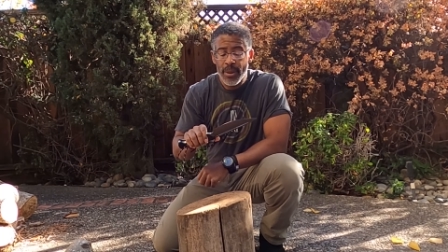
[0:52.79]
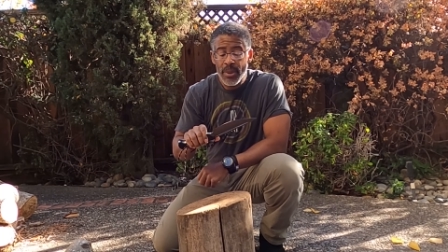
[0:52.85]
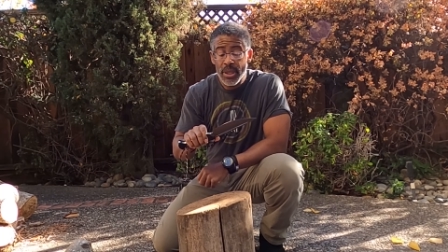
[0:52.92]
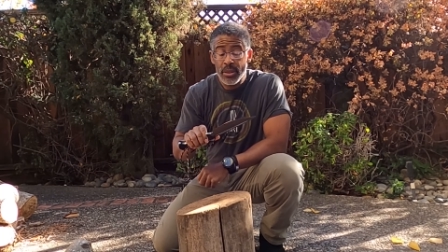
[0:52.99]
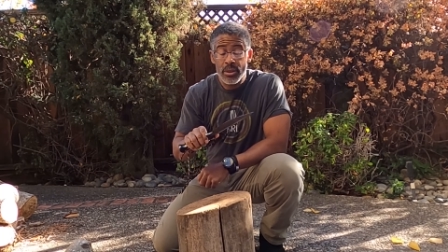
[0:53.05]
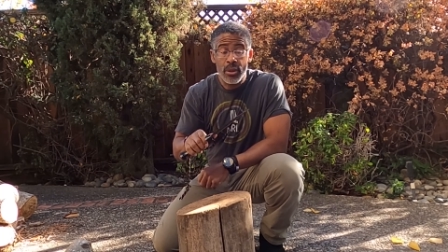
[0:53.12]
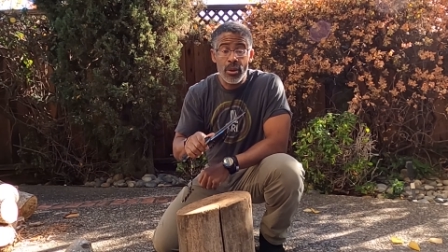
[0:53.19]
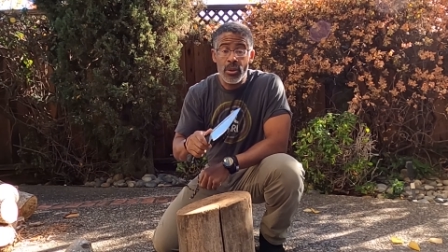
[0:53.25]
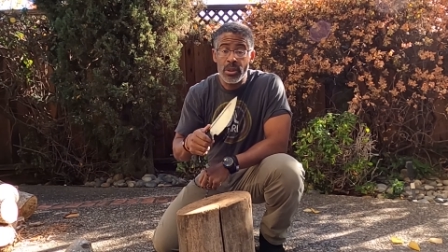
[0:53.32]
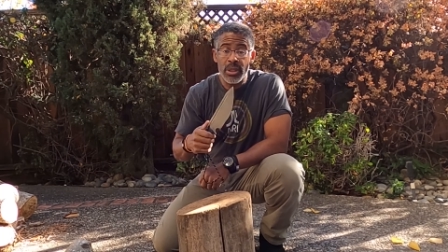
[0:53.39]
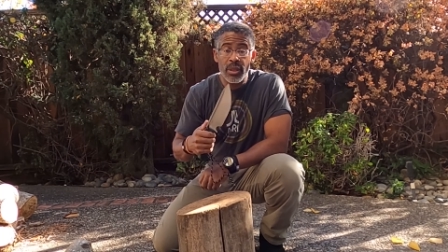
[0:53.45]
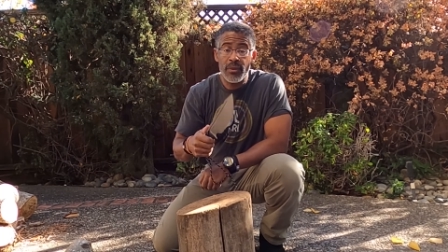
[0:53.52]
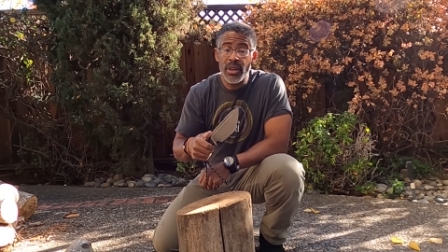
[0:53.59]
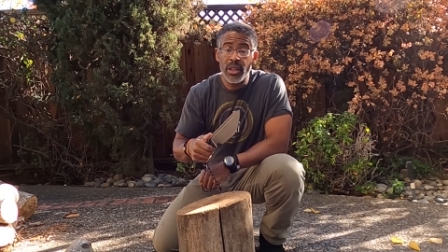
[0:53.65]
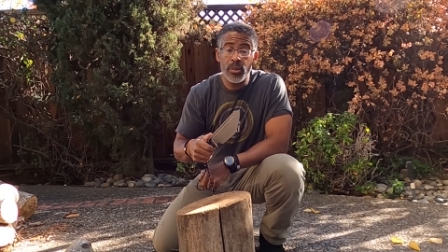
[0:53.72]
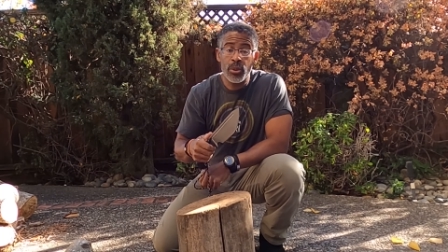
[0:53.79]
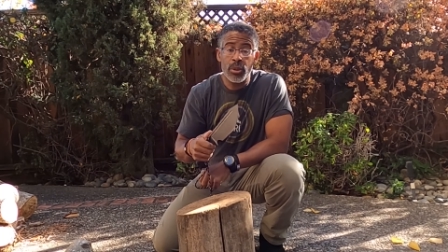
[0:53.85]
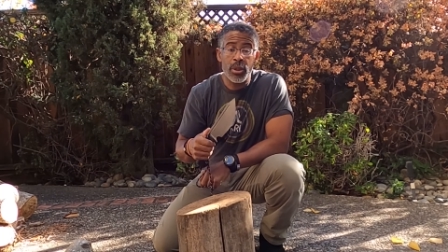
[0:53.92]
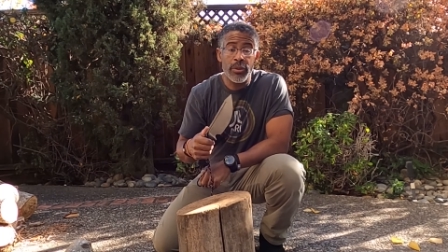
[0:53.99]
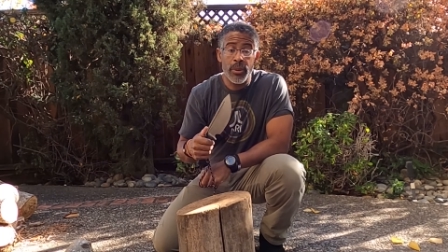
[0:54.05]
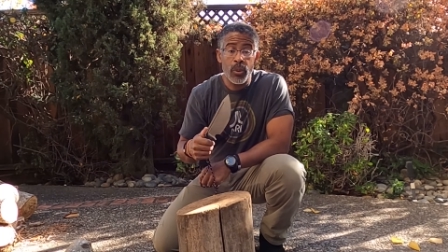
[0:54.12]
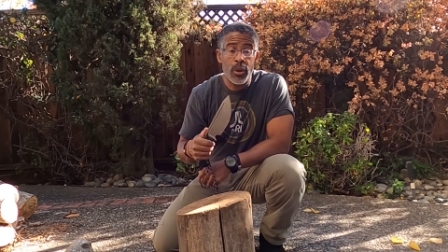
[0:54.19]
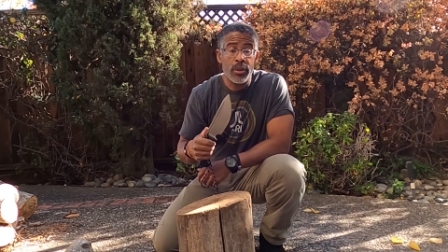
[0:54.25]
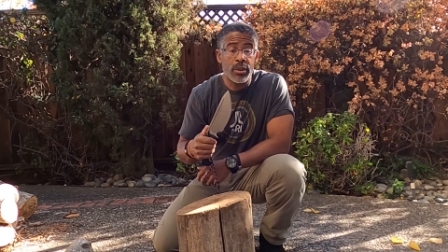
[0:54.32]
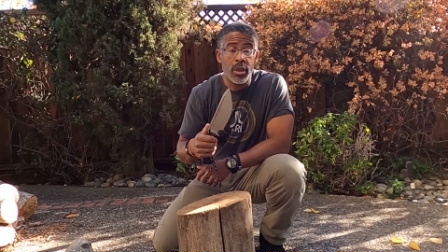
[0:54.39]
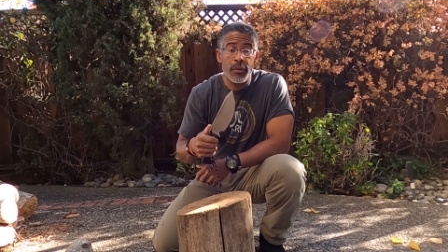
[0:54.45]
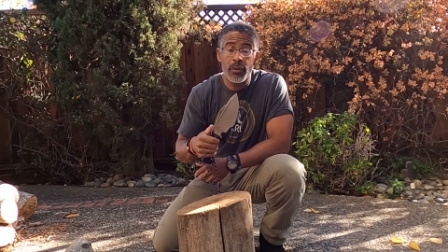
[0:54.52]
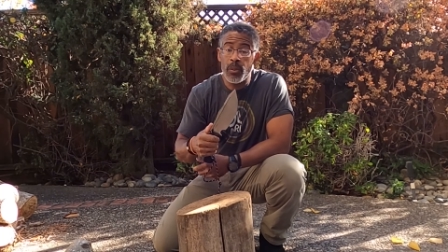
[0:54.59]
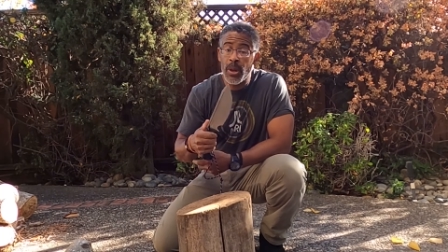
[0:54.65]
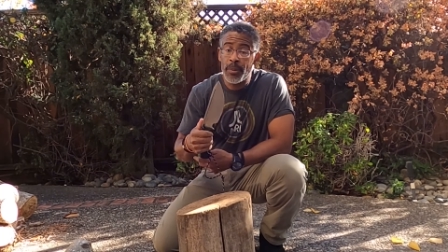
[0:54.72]
It is currently available on the Work
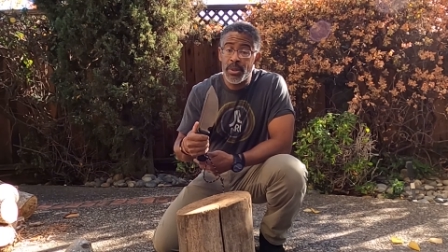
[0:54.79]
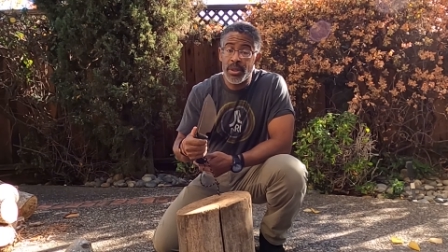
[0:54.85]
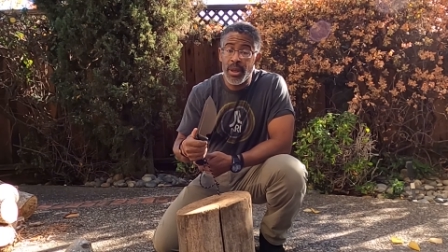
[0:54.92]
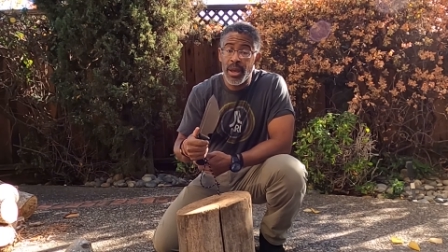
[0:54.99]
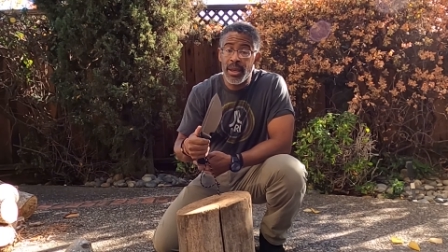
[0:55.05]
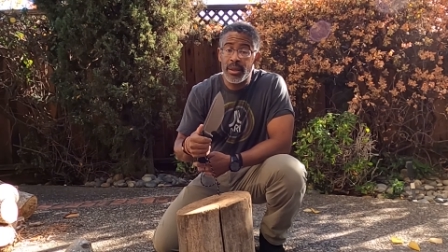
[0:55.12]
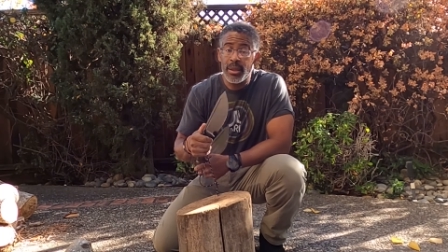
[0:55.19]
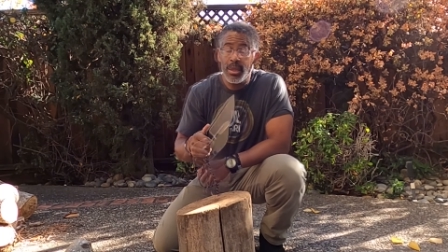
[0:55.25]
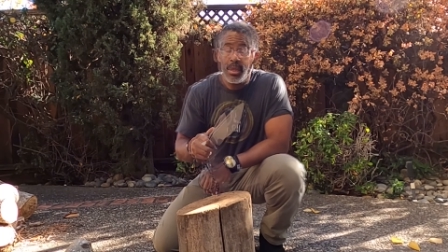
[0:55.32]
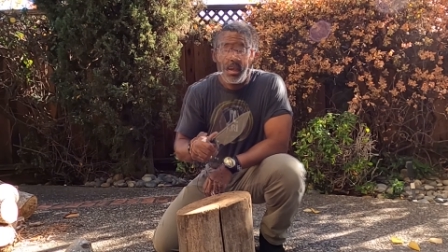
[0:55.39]
Tuff website,